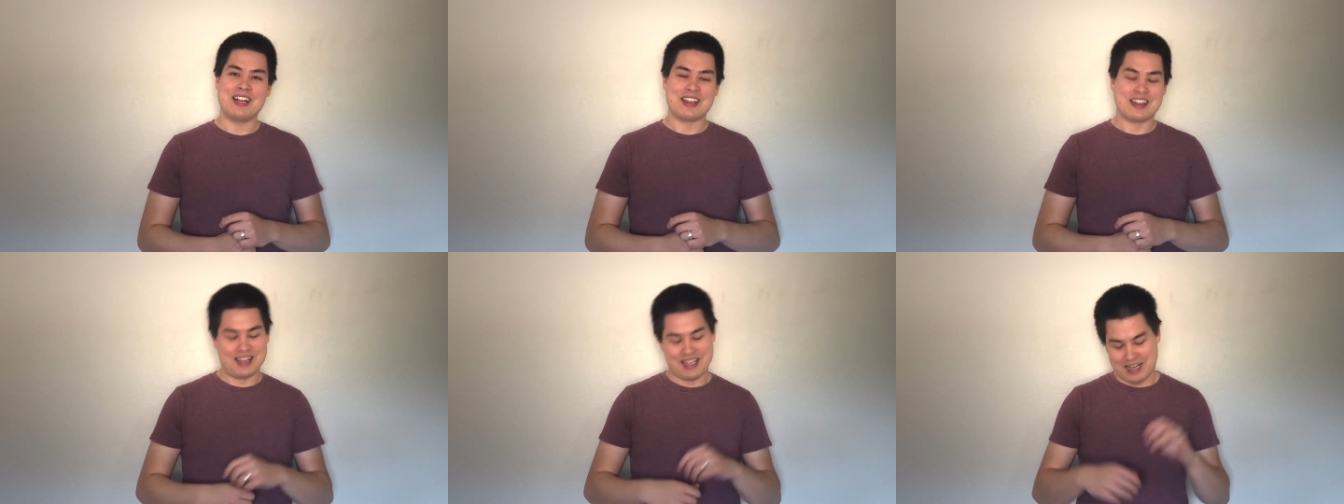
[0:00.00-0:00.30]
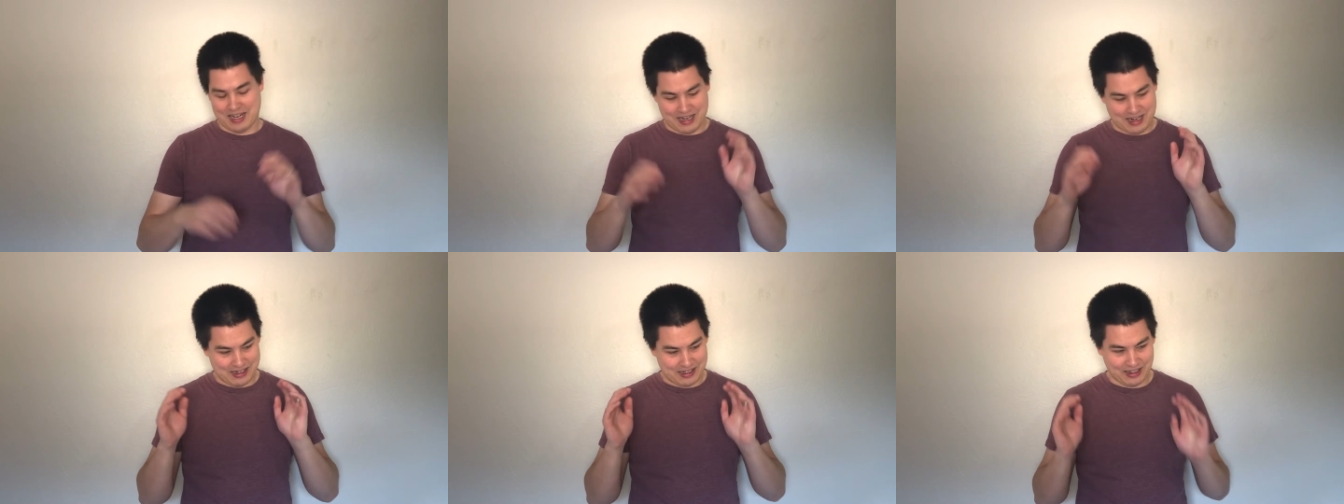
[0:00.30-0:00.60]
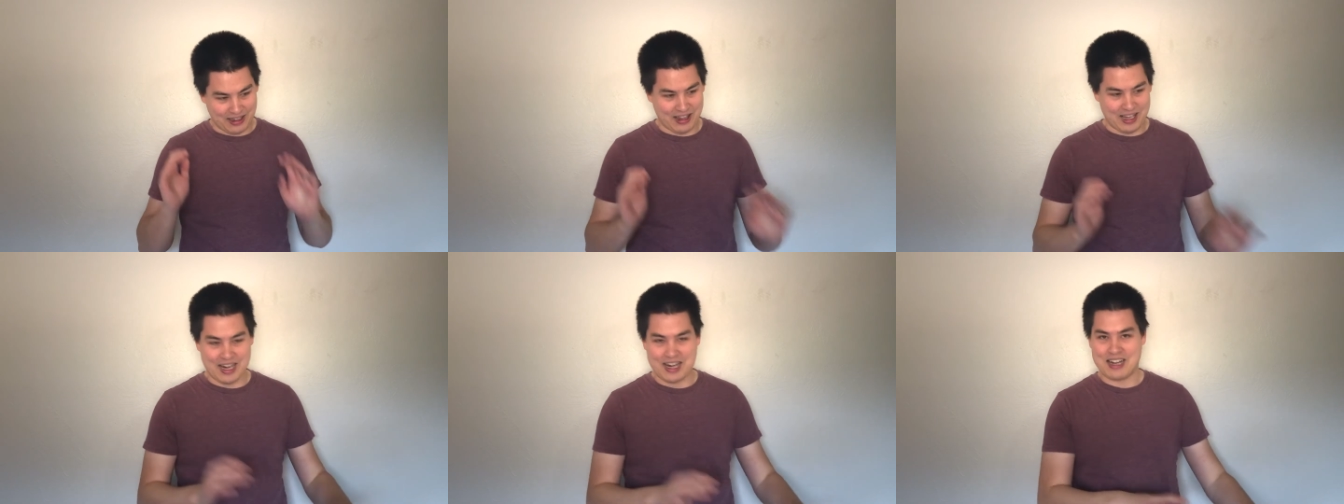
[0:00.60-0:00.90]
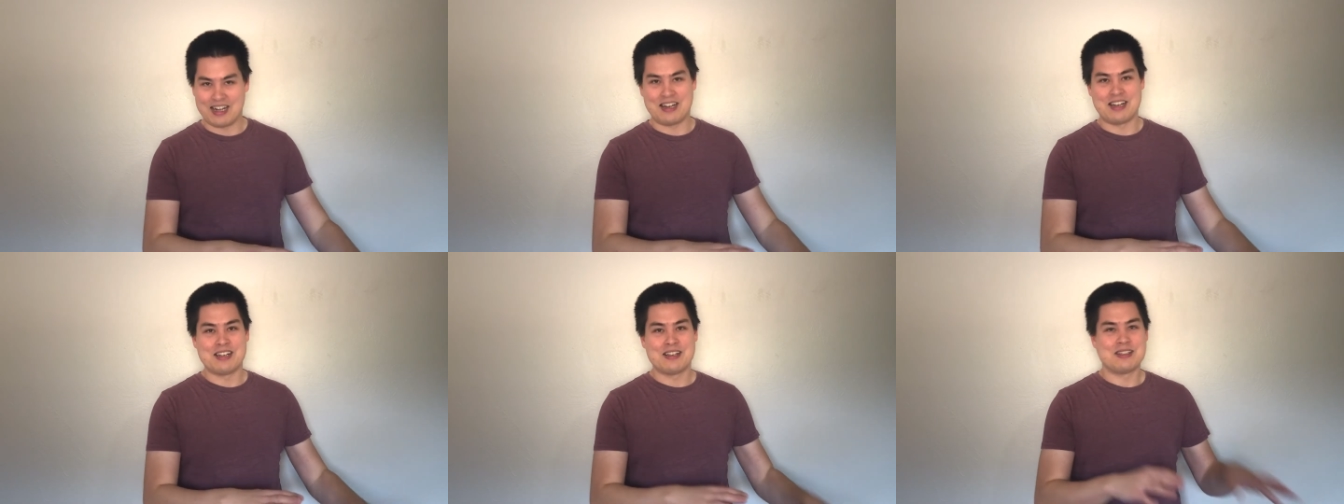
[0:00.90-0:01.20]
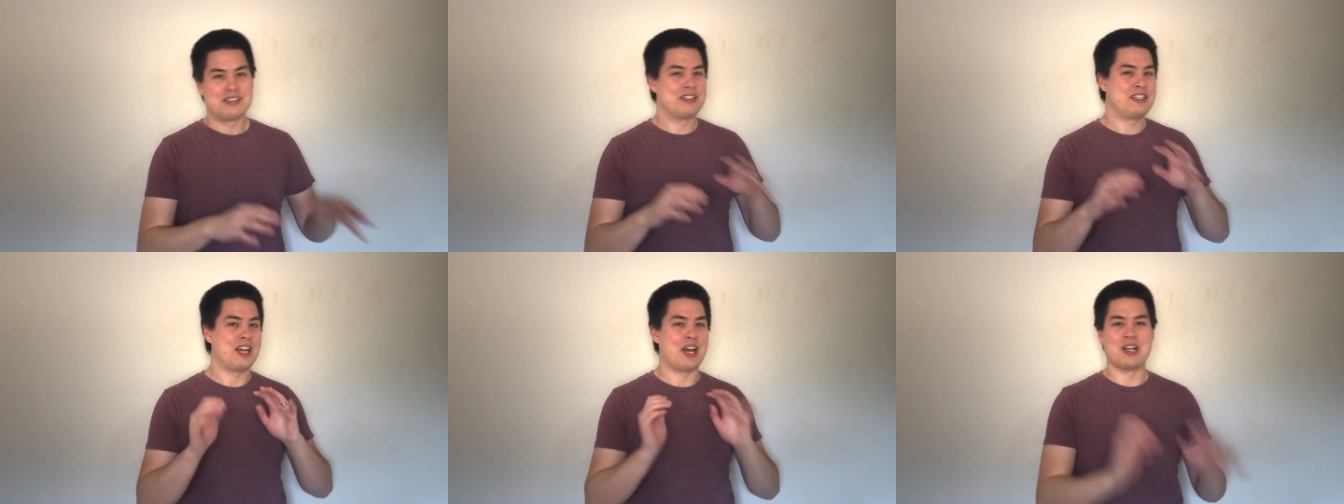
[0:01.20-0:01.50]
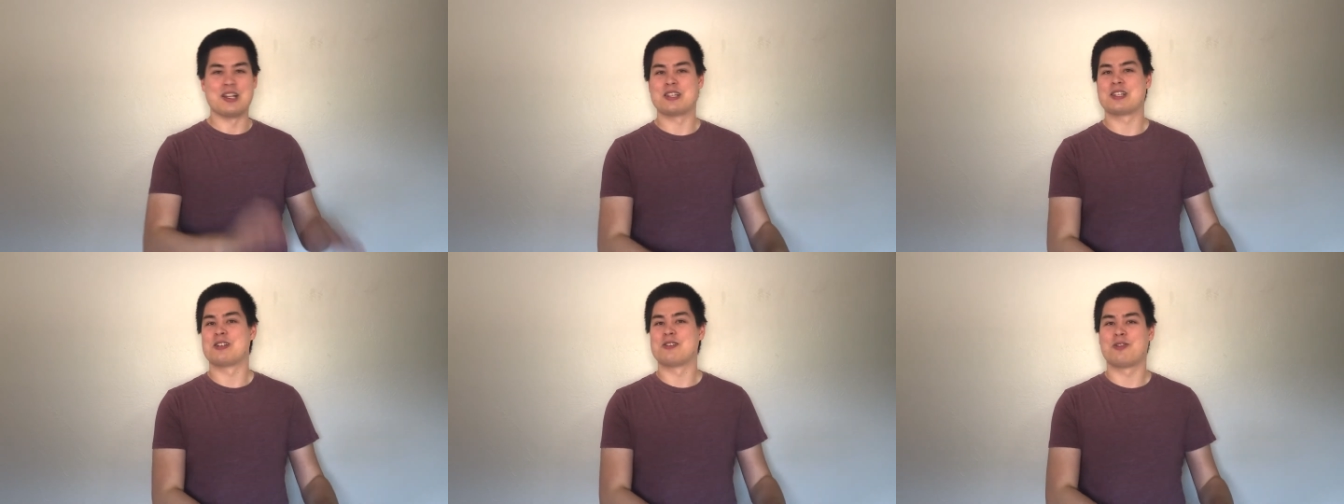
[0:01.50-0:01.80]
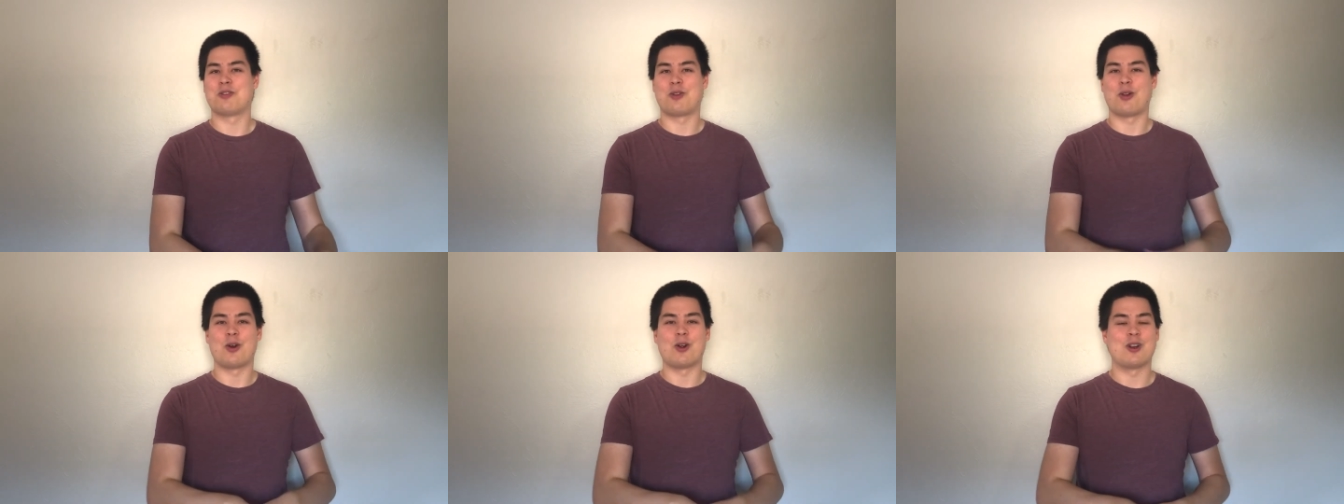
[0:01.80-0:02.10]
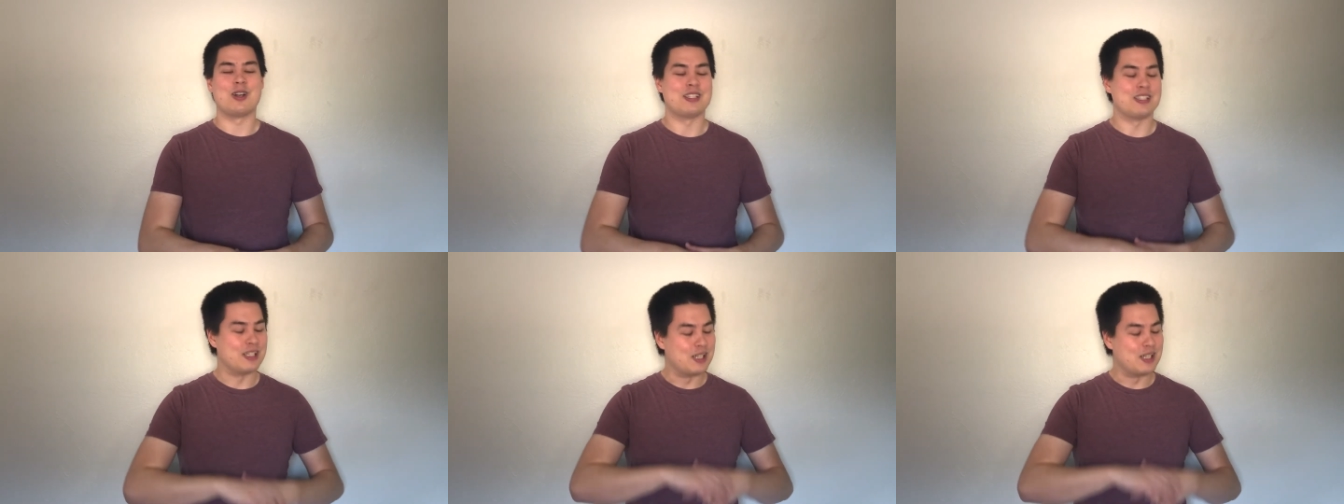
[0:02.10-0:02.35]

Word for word: they had laid tons of floors